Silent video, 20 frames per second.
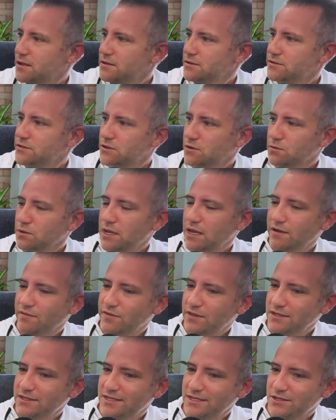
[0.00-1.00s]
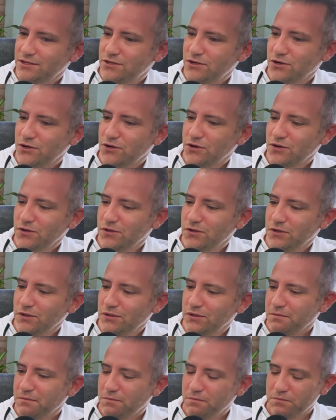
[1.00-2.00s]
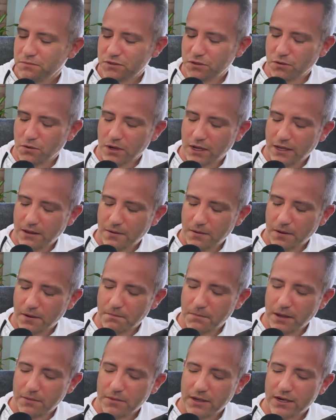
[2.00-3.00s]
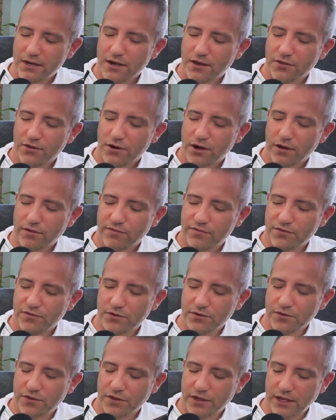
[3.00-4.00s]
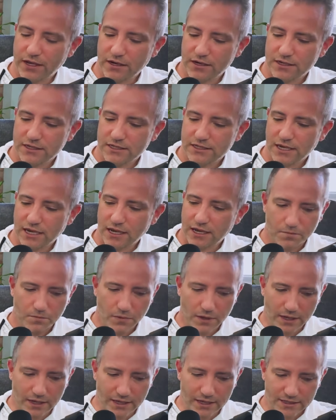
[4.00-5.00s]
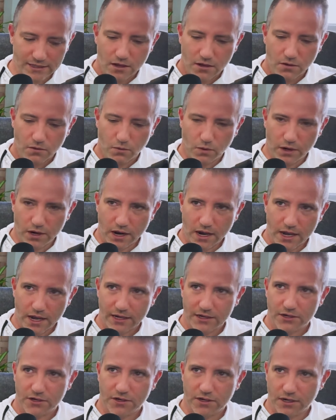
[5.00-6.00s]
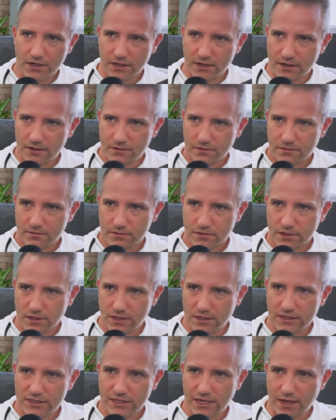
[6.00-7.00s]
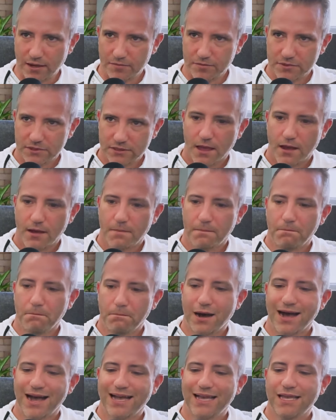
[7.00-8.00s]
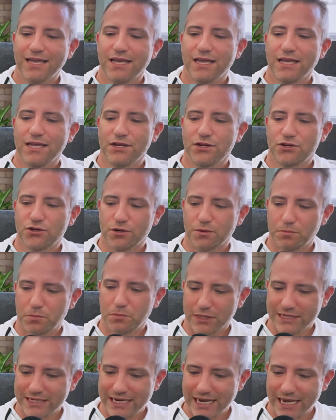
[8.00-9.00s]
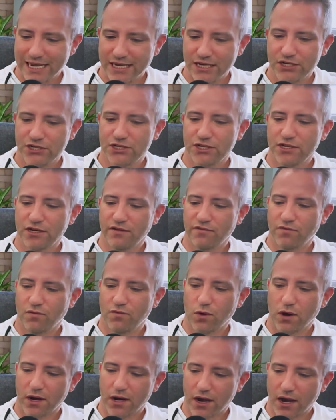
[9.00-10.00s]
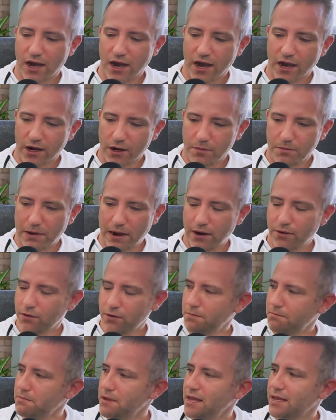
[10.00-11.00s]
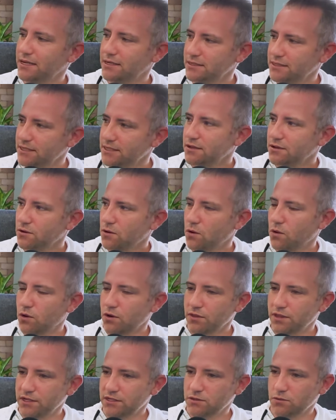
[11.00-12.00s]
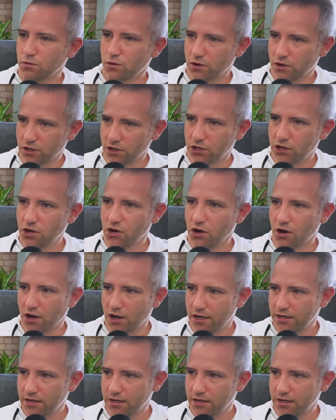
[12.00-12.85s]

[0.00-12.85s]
So we have this internal, so maybe another helpful thing to say is, when I entered into the steps, my interpretation of what a higher power meant, or this word God,